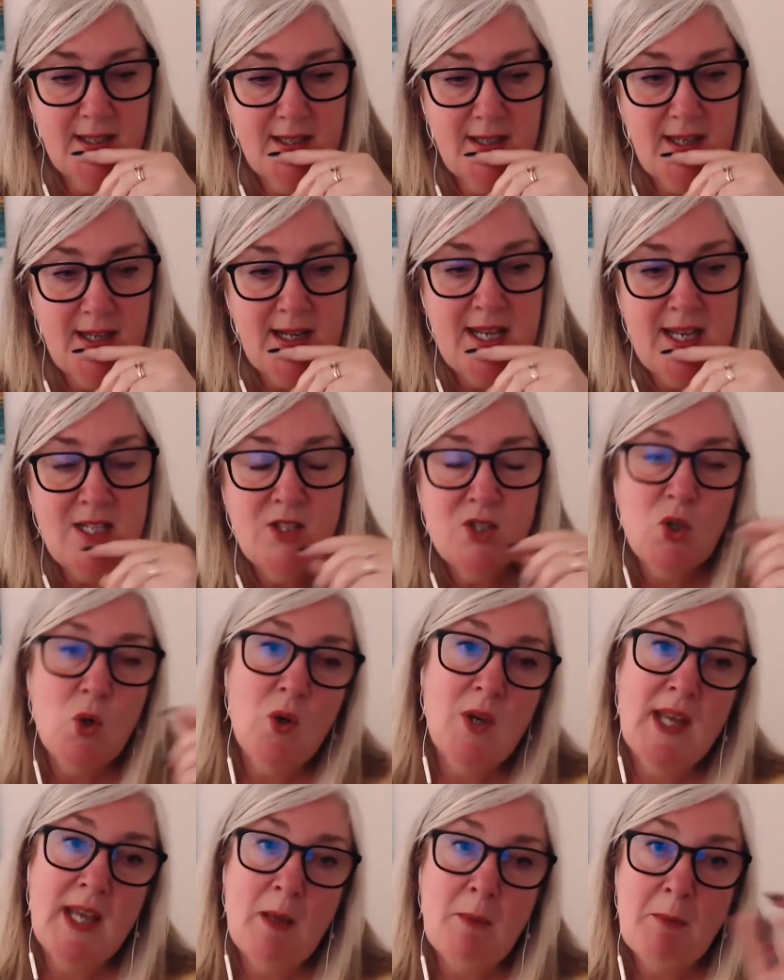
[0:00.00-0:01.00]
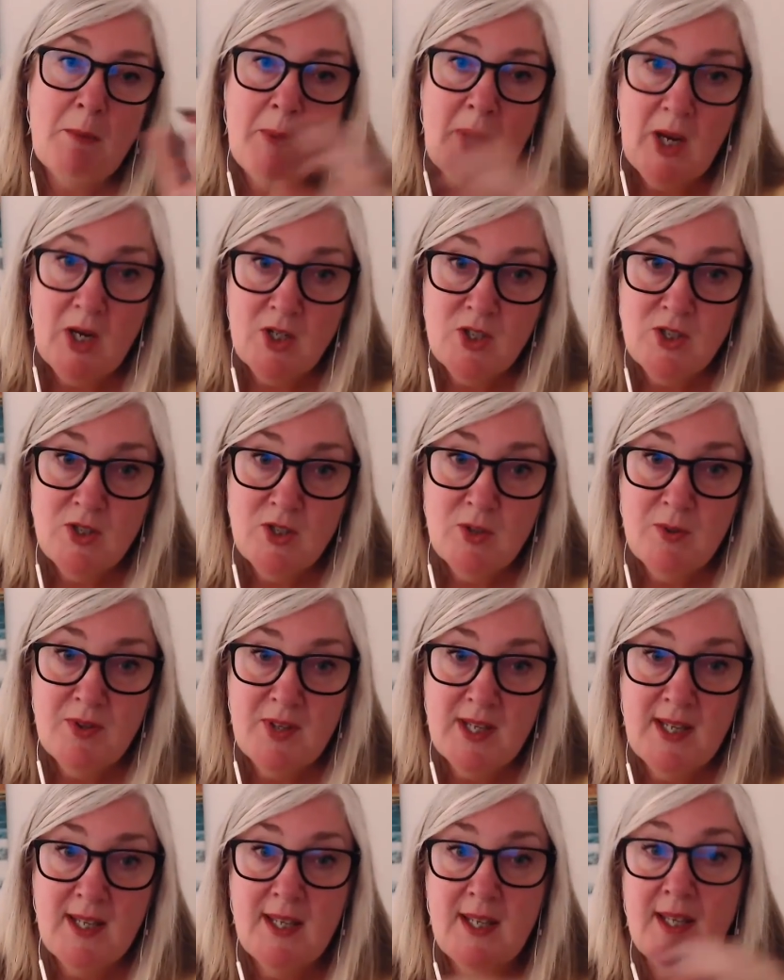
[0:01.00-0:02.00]
And he's talking about personal
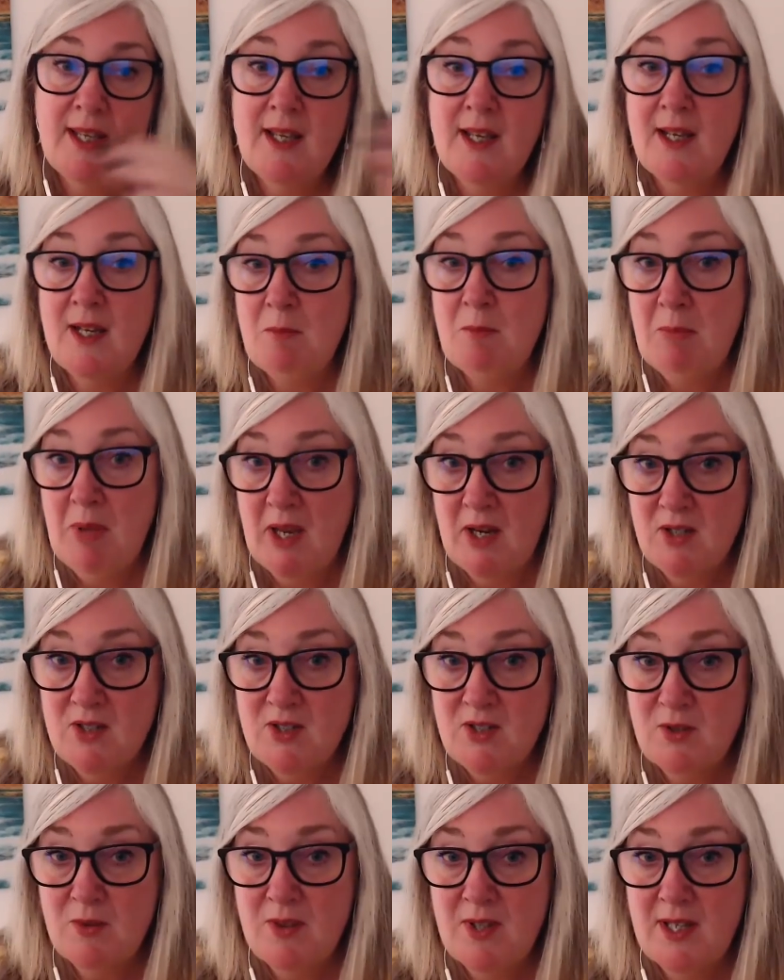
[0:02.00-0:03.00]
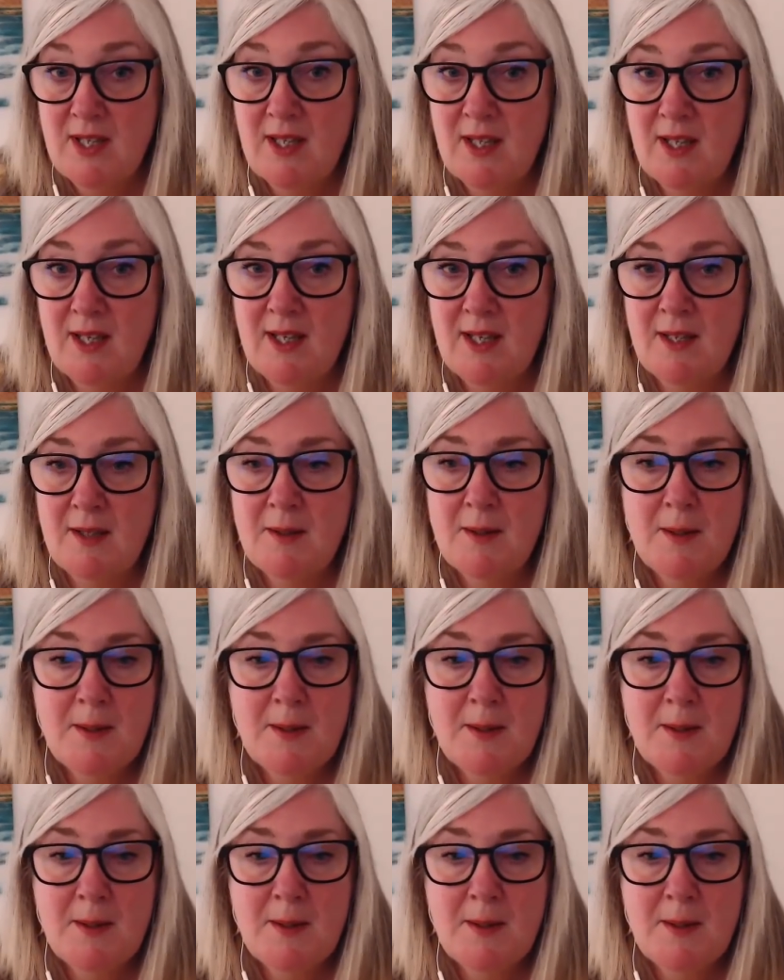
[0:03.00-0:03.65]
thinking and impersonal thinking.